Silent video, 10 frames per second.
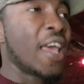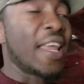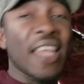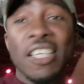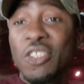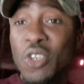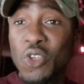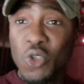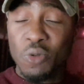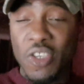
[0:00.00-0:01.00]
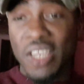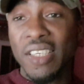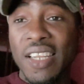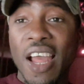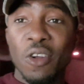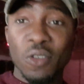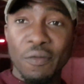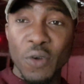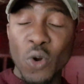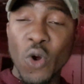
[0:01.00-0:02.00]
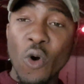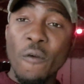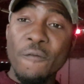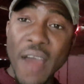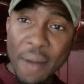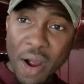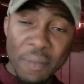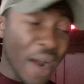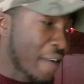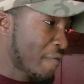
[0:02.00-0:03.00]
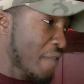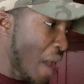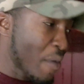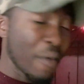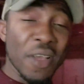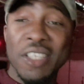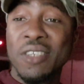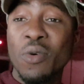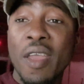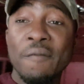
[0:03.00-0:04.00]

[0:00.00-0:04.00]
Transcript: And there's another YouTube channel that I also follow called Farm Up, and Farm Up is in